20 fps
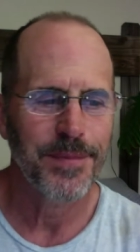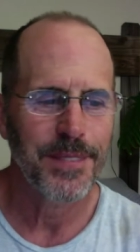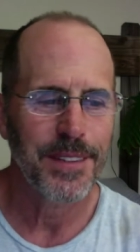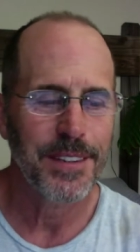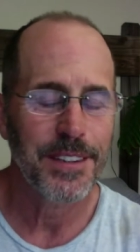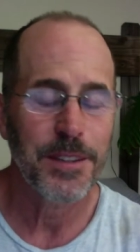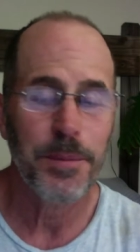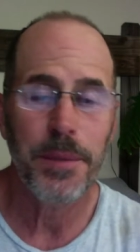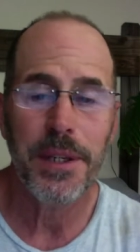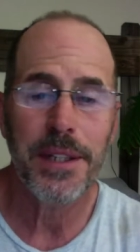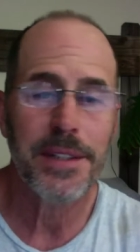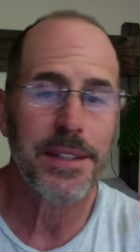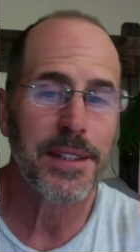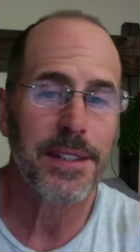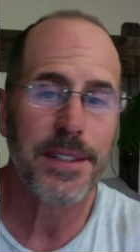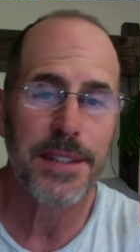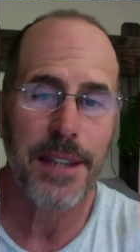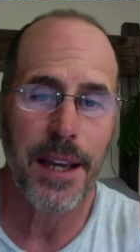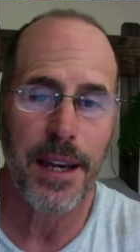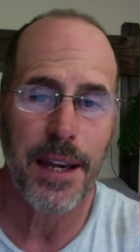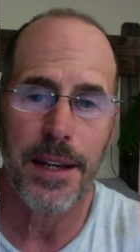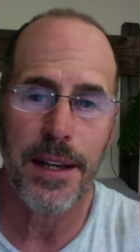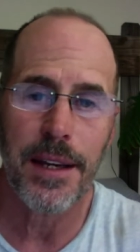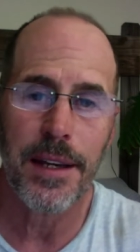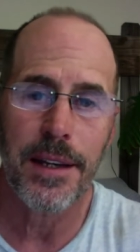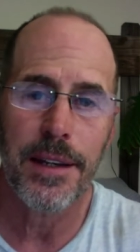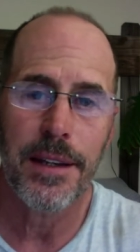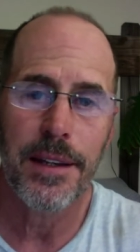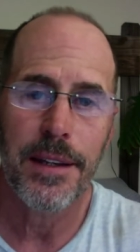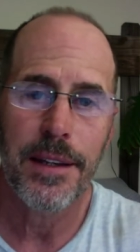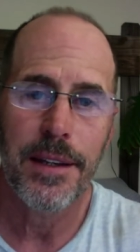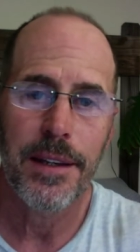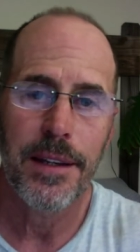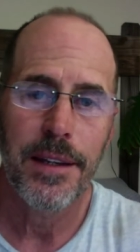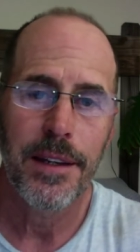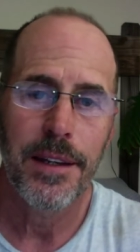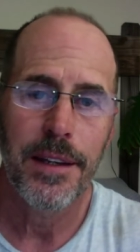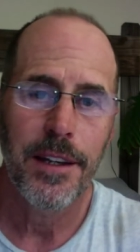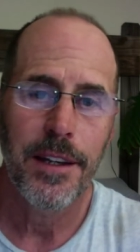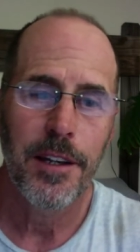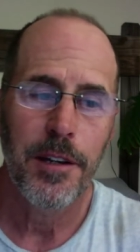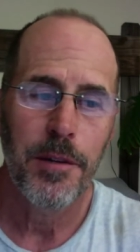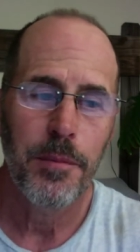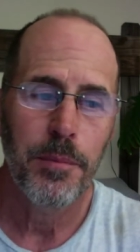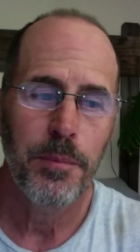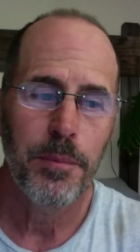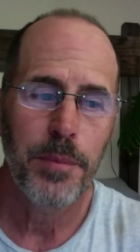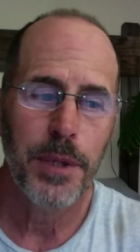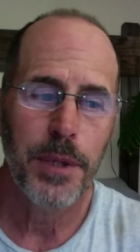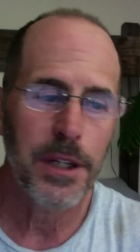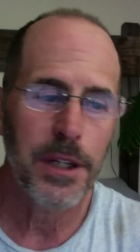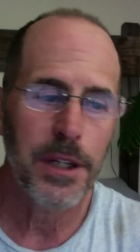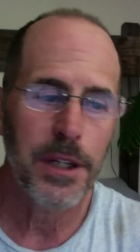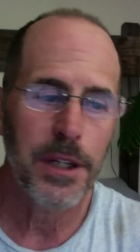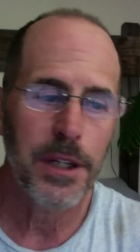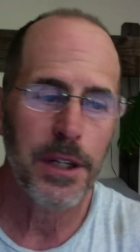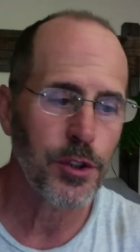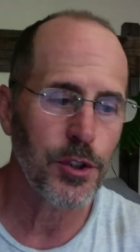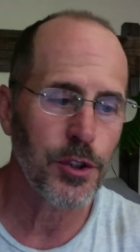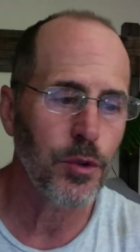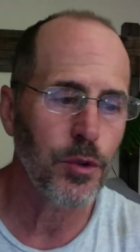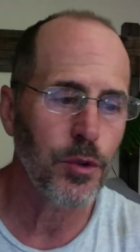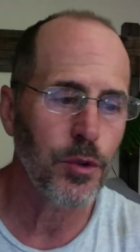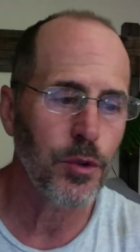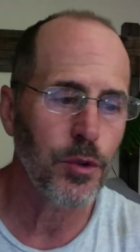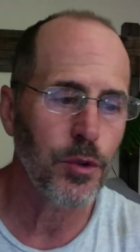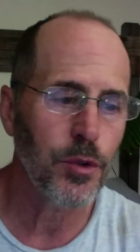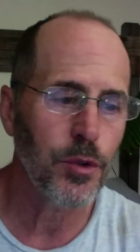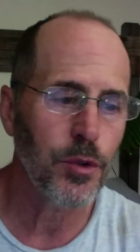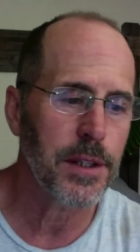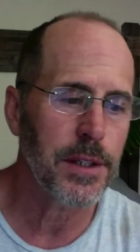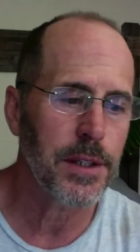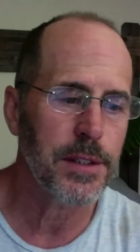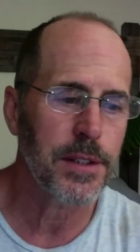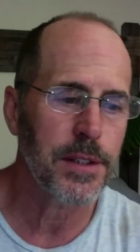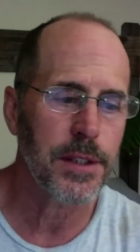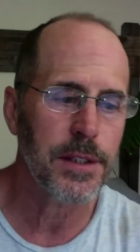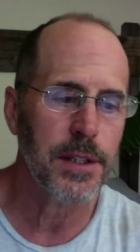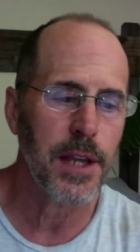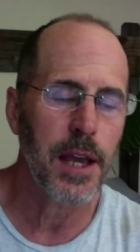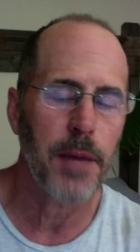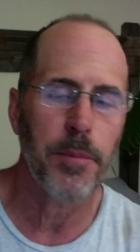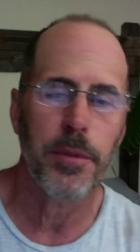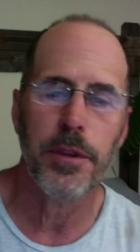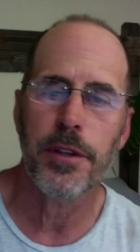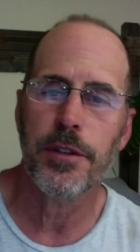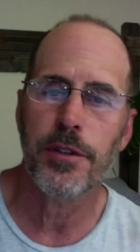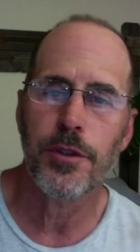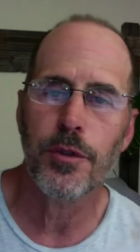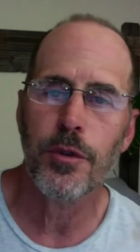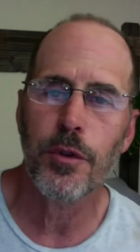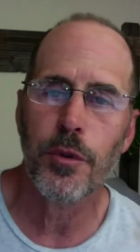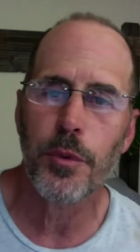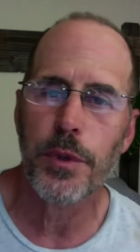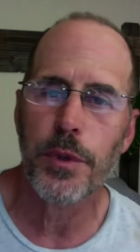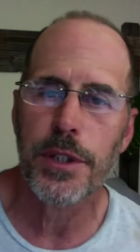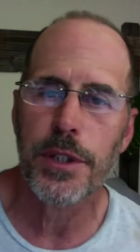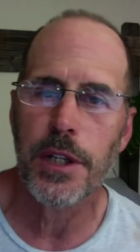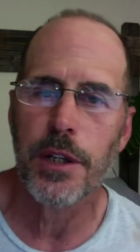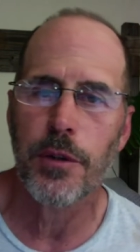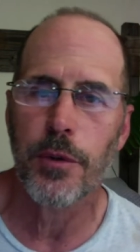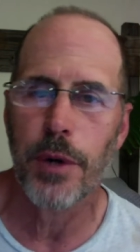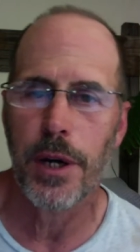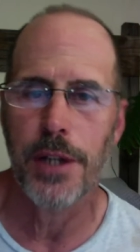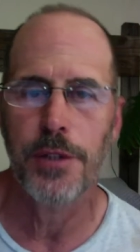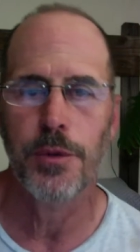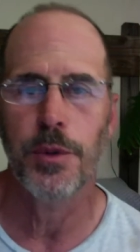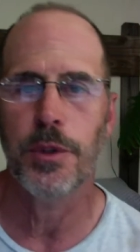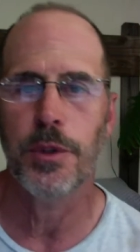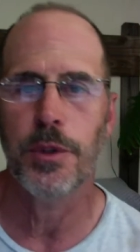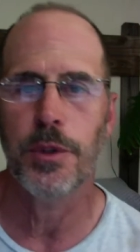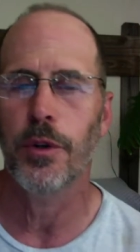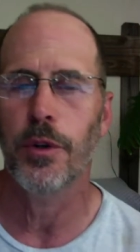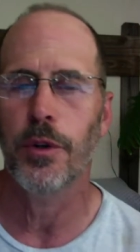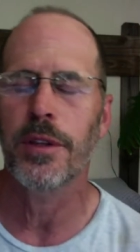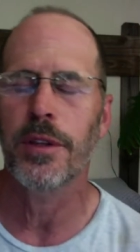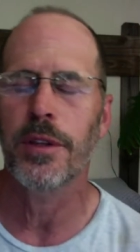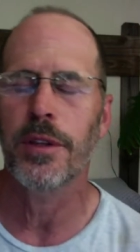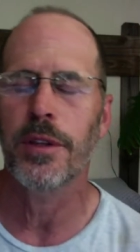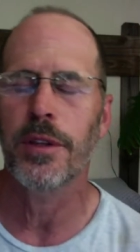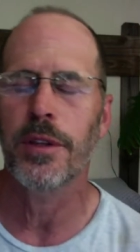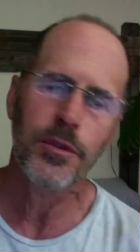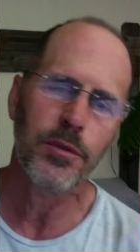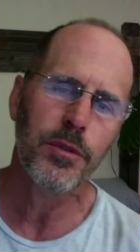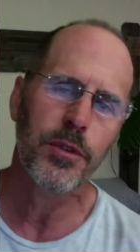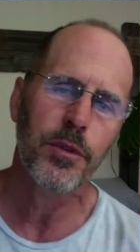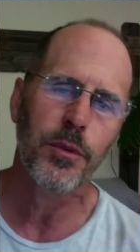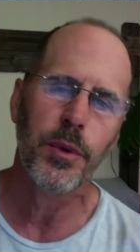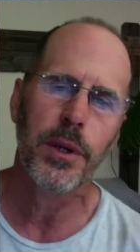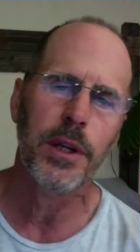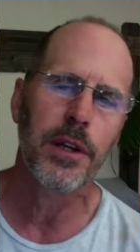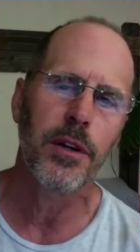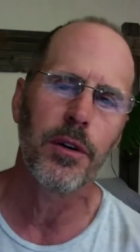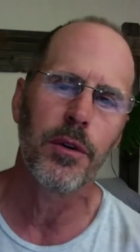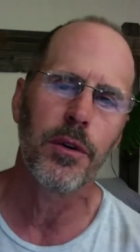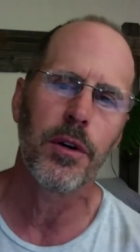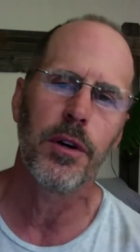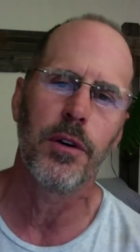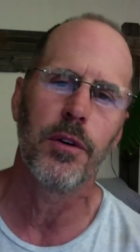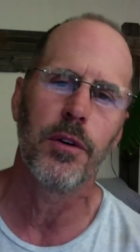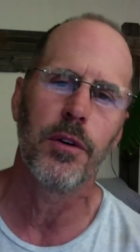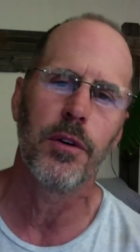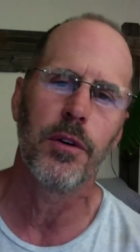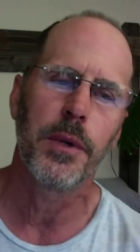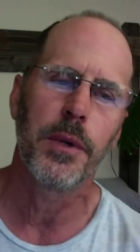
to me it's exciting because the sooner we see these things happen, the sooner we see Christ return, and the sooner we go home.